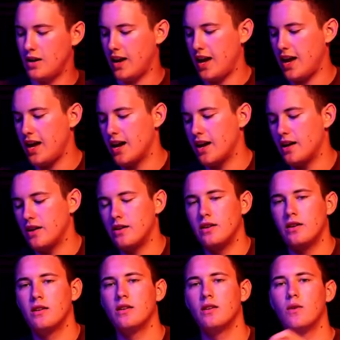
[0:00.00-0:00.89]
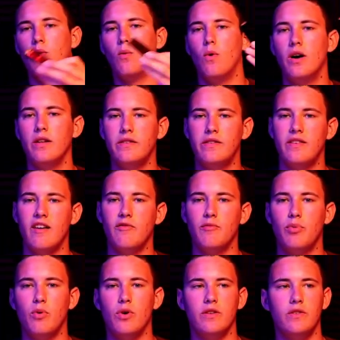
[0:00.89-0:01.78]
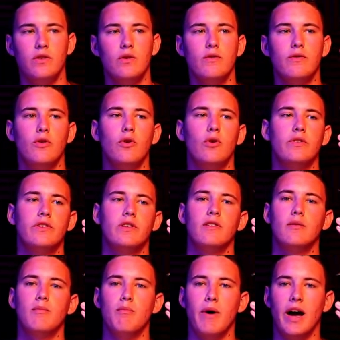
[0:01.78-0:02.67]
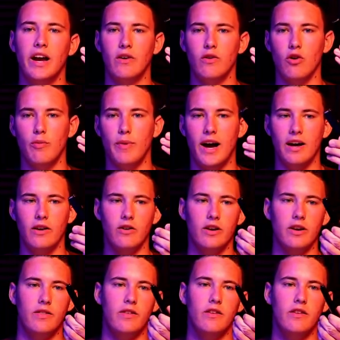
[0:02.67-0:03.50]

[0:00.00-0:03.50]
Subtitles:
and one 7.2 volt micro battery.